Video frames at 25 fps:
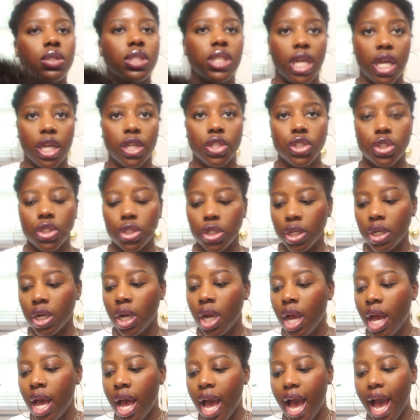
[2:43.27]
texture.
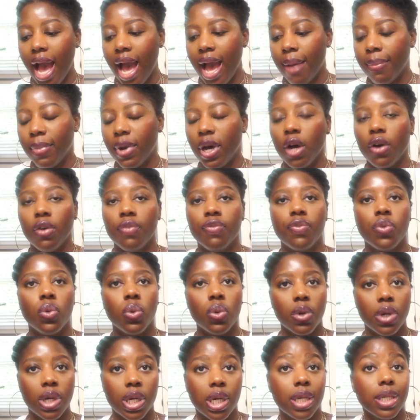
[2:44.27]
I'm a
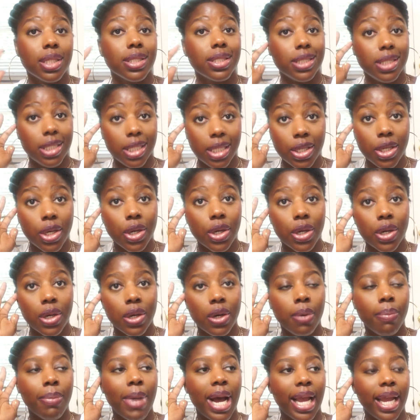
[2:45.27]
4C
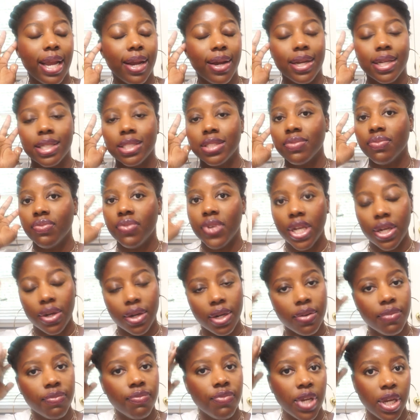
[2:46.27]
girl. My hair is
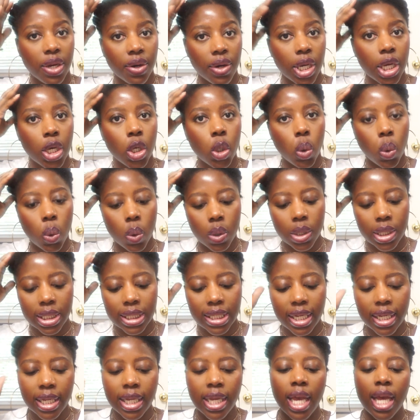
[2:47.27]
very, very
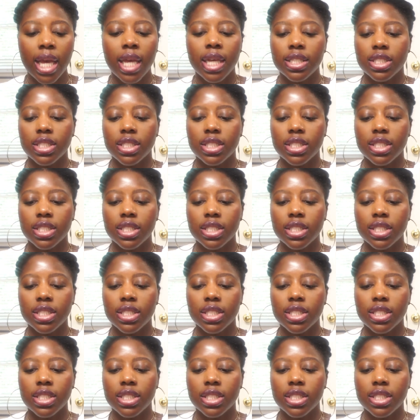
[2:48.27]
coily.